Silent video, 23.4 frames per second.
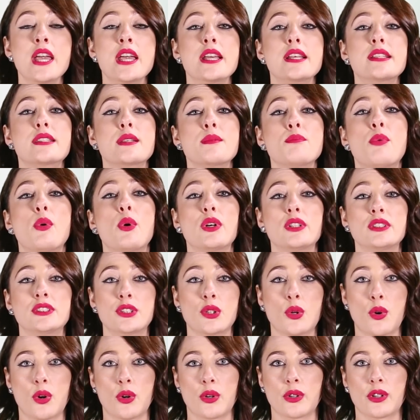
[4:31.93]
is important
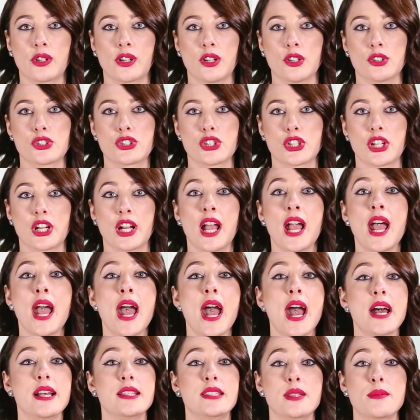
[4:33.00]
to horticulture
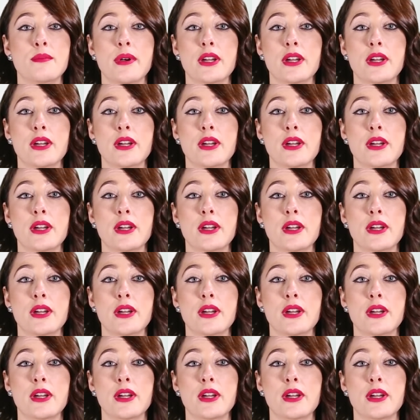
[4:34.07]
as it